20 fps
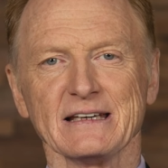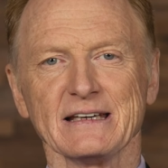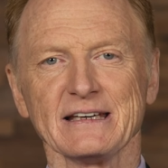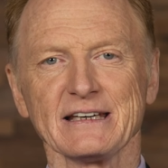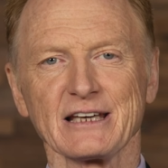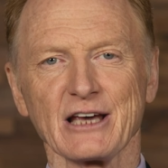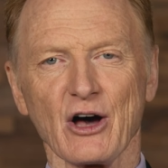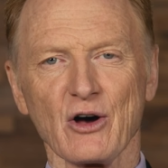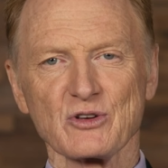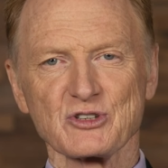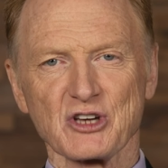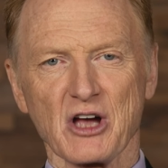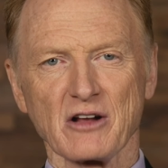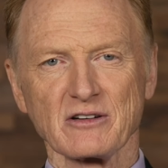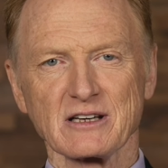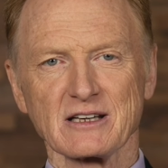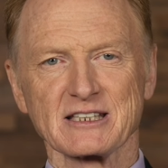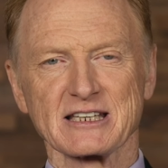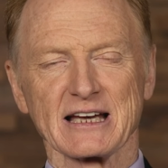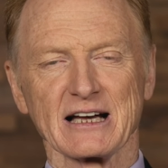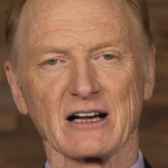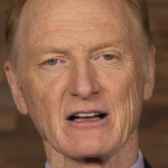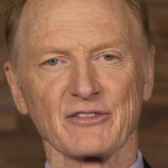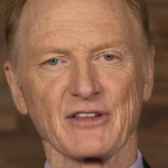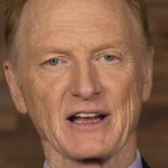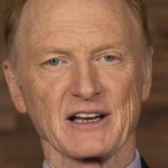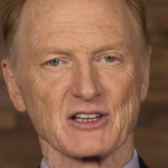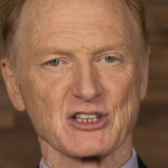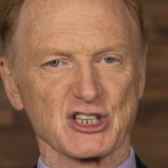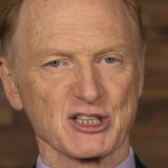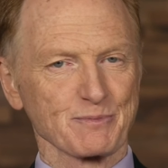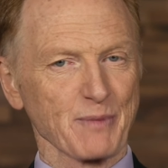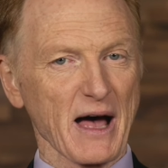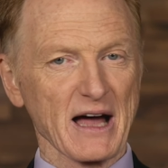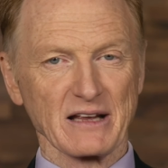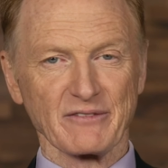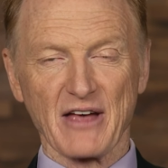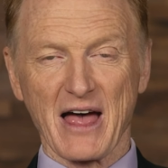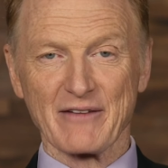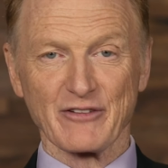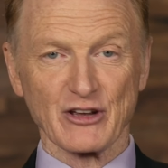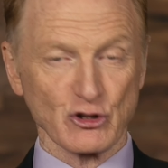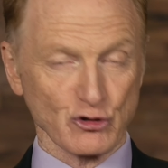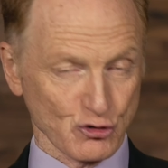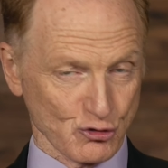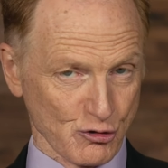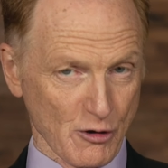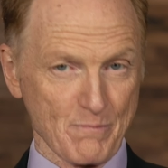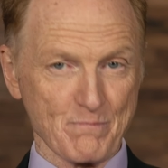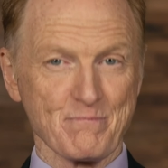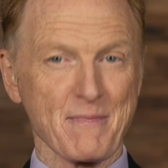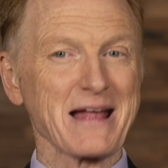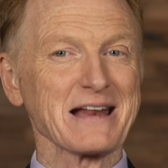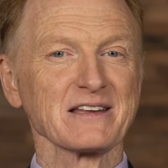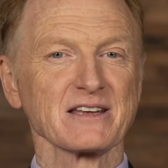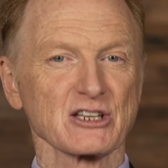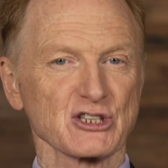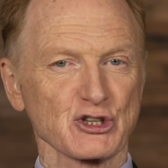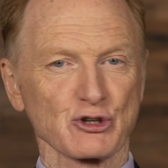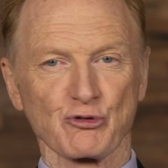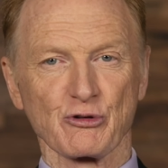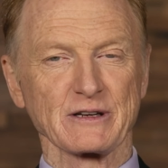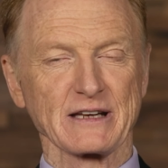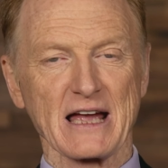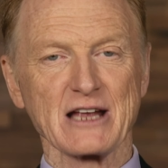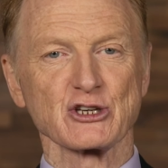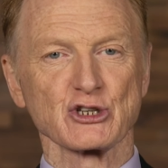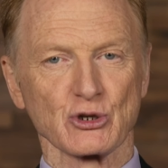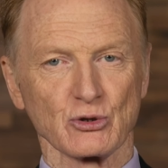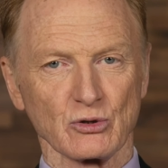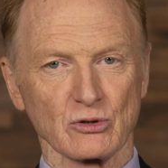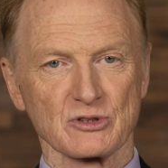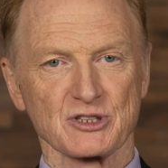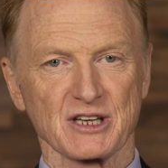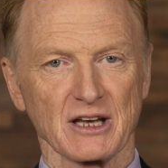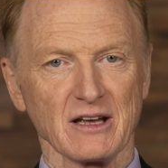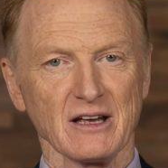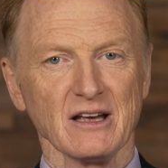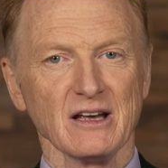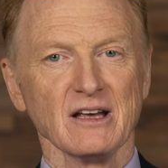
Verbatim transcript: He goes on to tell that in spite of having tremendous credentials,